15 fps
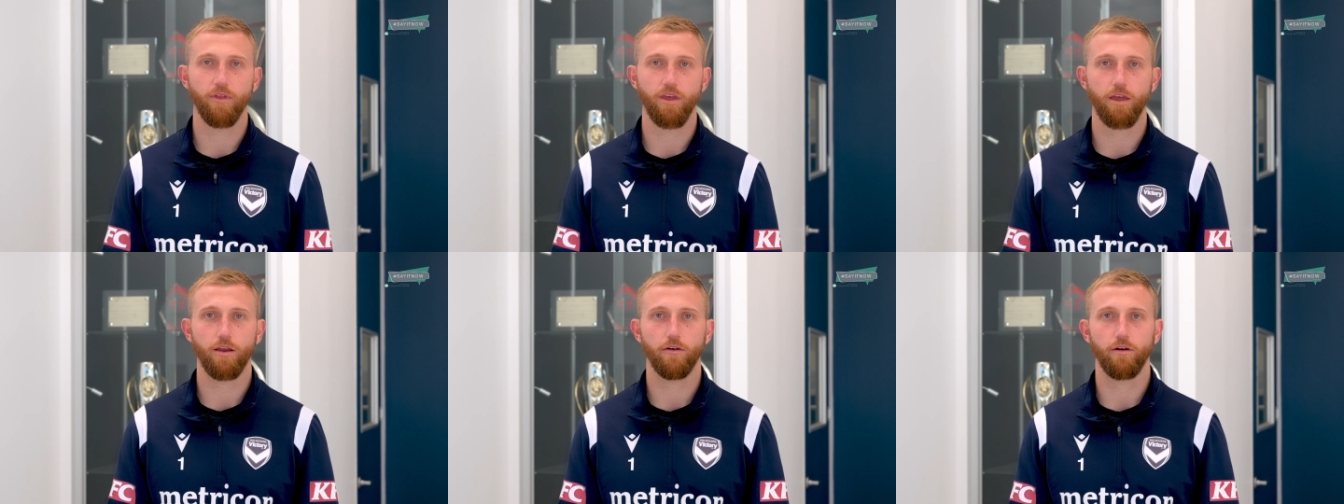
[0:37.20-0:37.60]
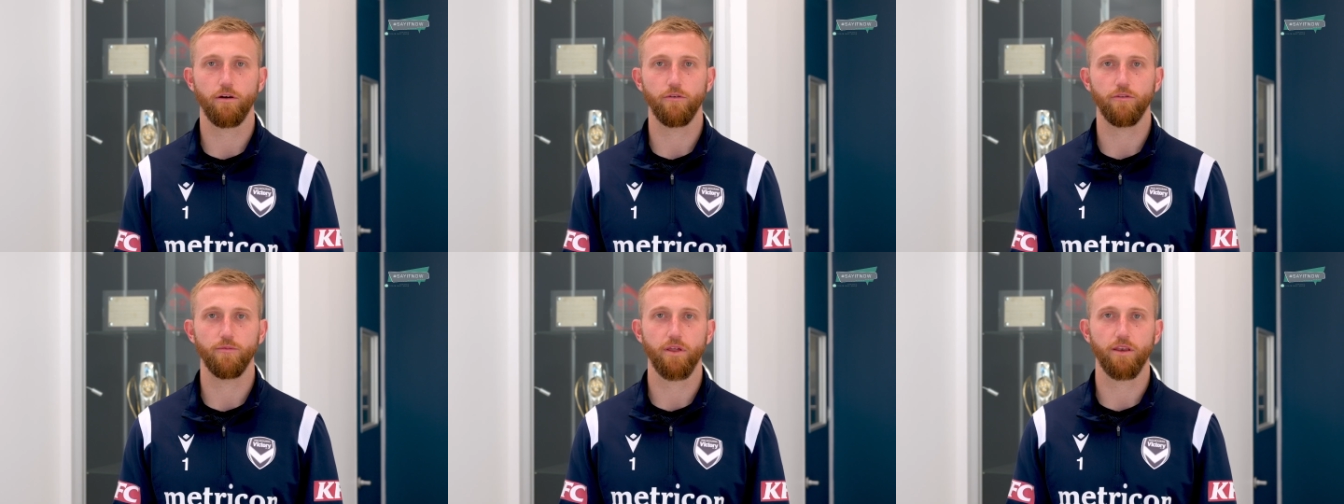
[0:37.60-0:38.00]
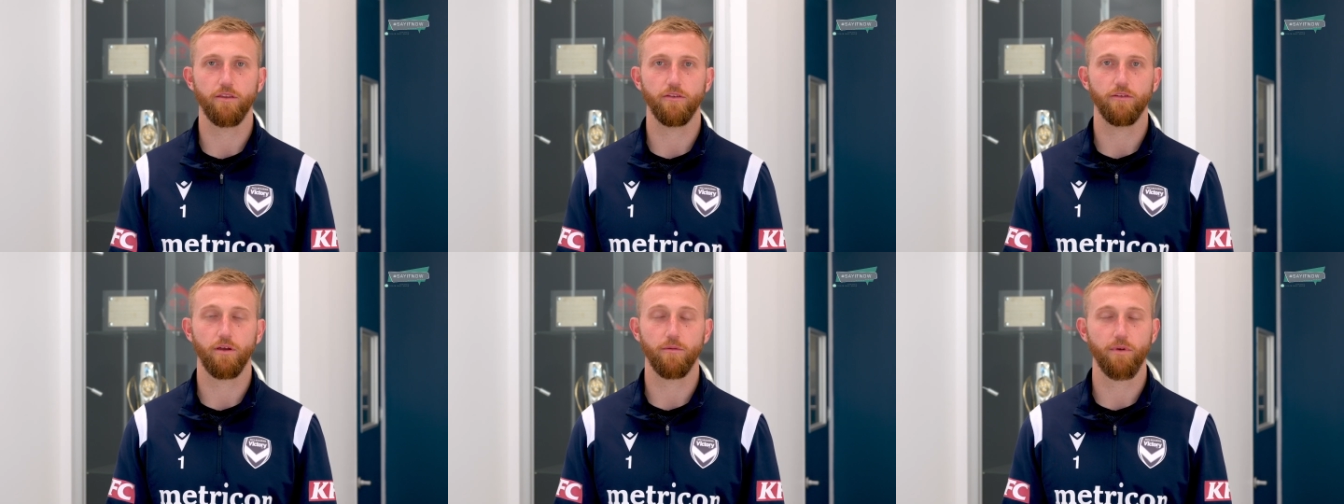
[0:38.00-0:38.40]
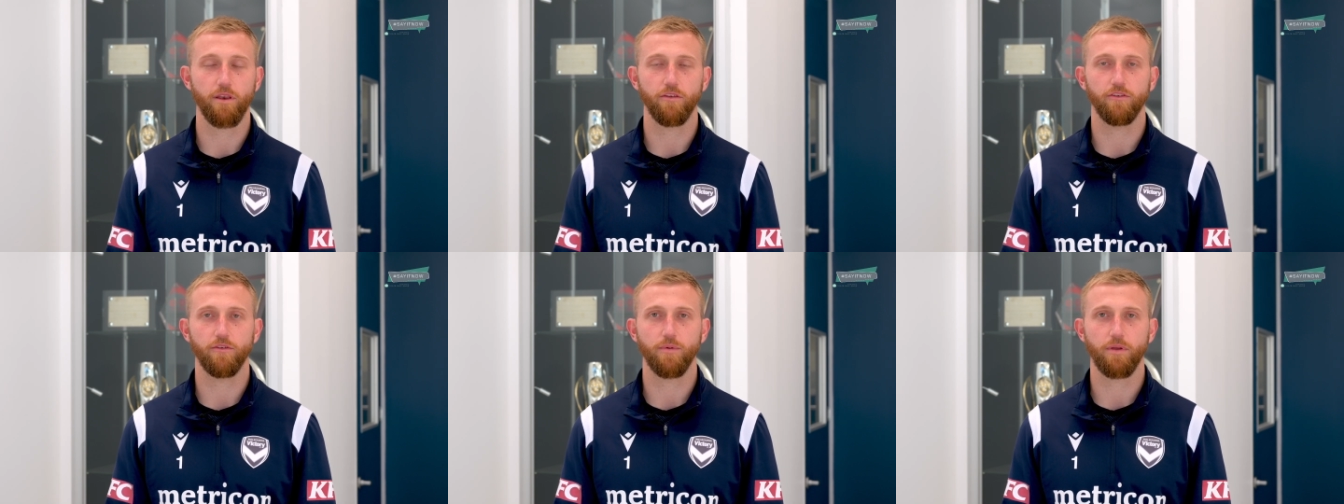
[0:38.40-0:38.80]
there I
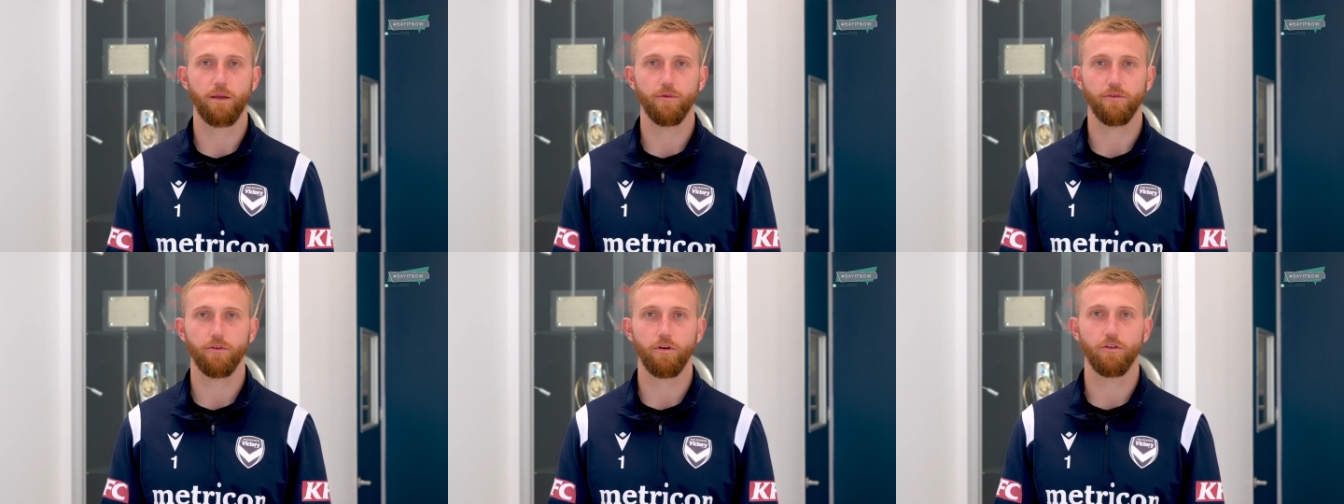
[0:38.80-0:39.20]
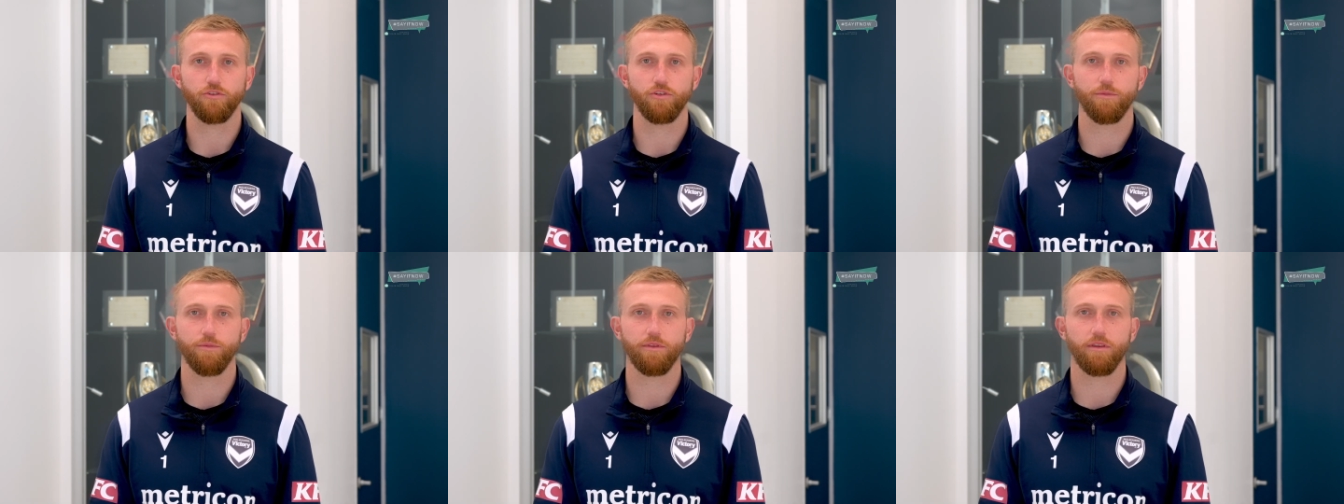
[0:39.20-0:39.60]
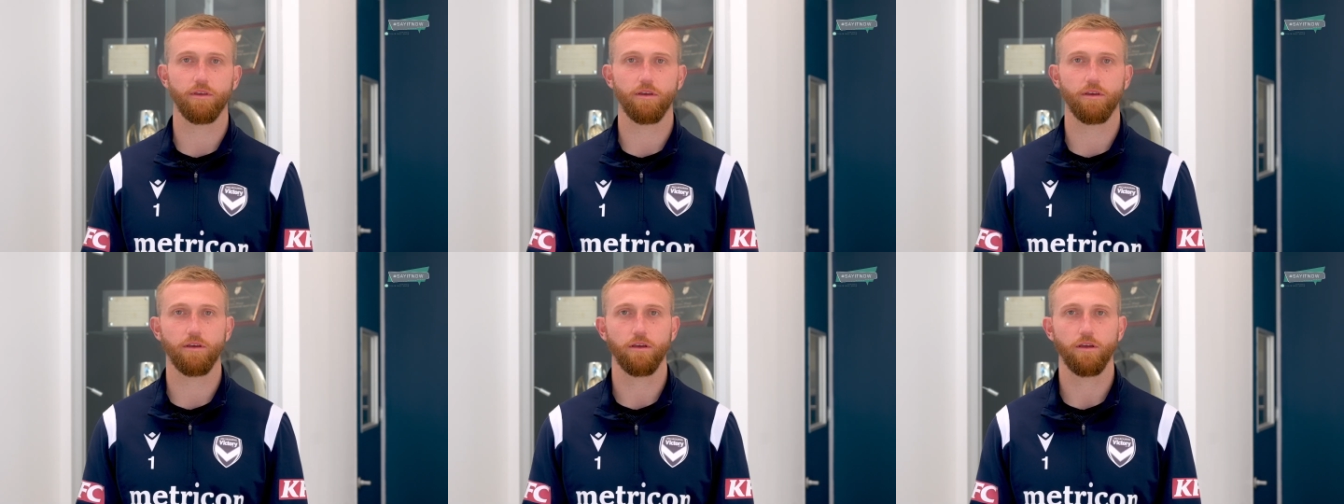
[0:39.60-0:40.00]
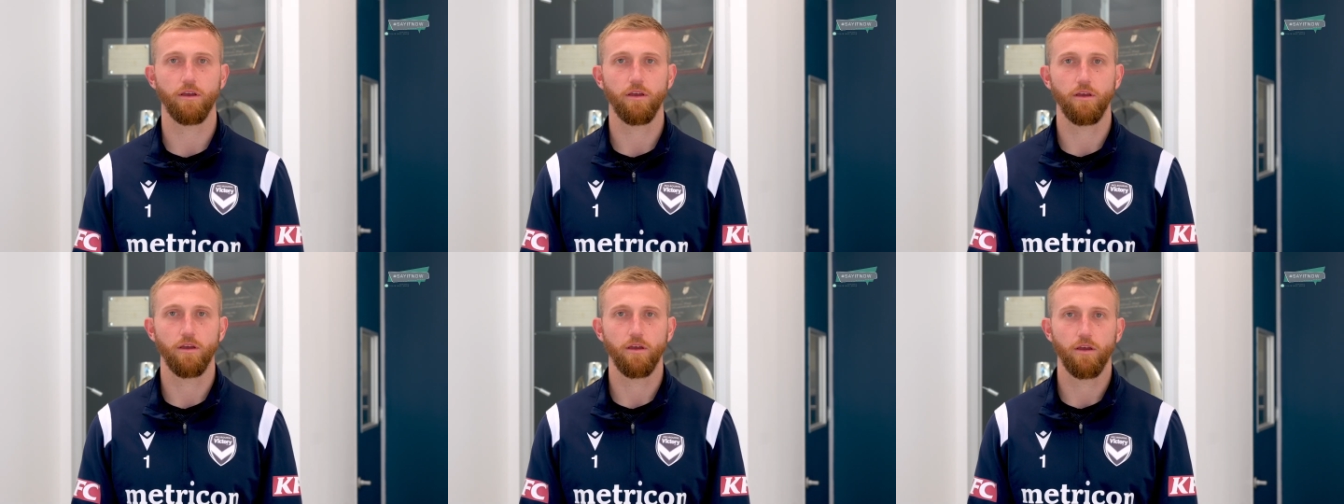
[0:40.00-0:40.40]
managed to pick up a scholarship at the
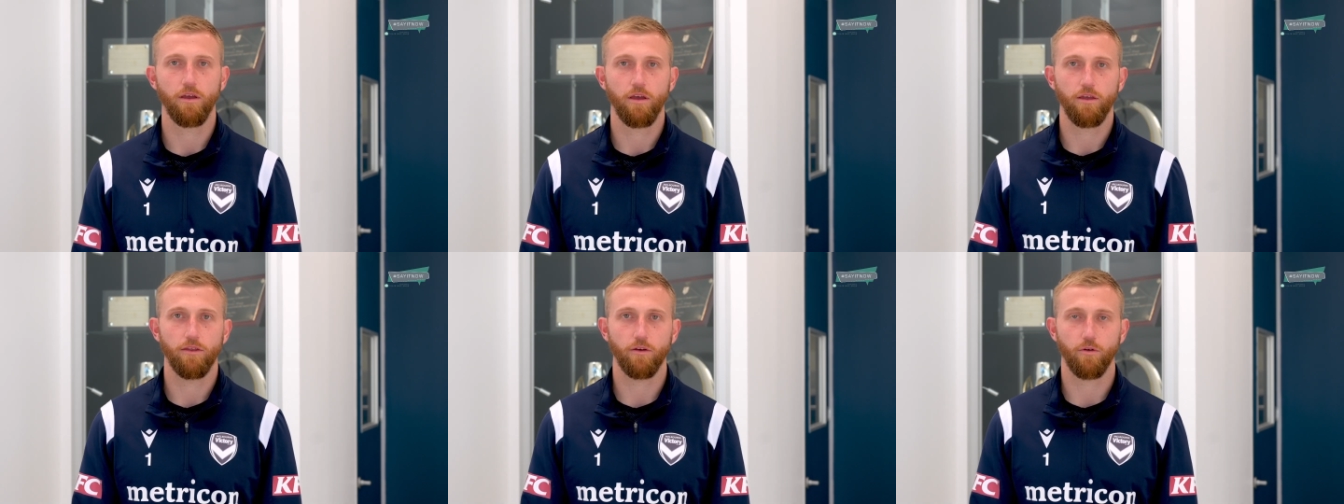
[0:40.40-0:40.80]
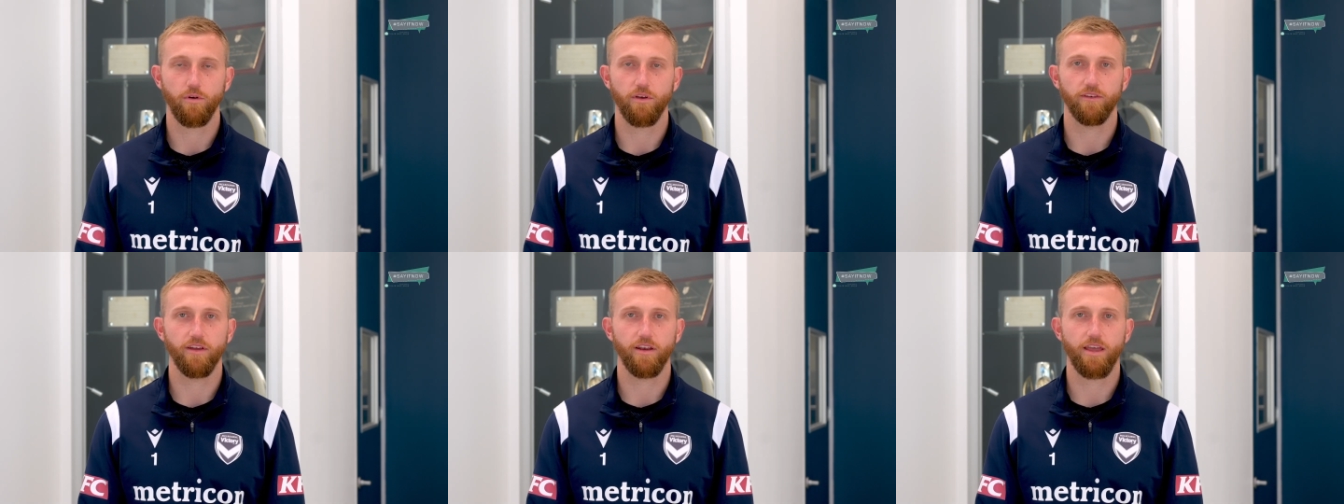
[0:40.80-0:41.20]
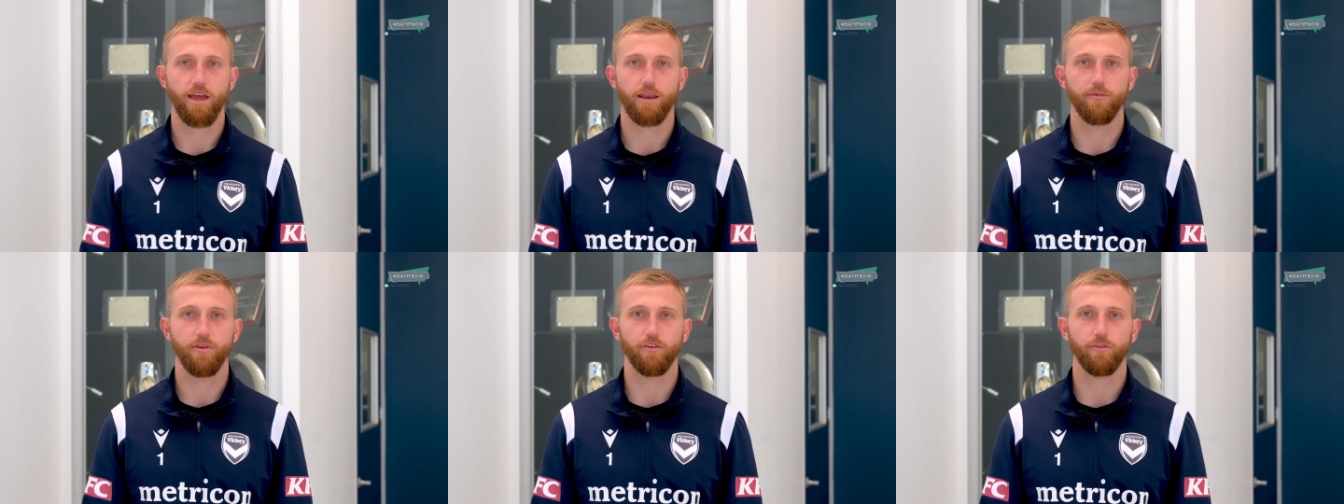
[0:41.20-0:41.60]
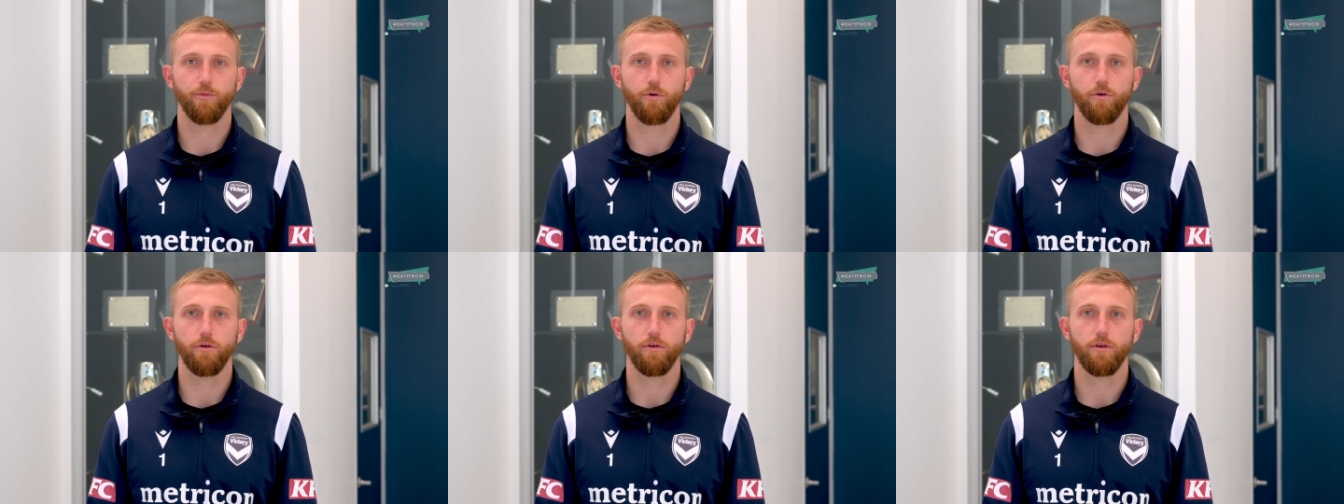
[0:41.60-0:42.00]
Queensland Academy of Sport.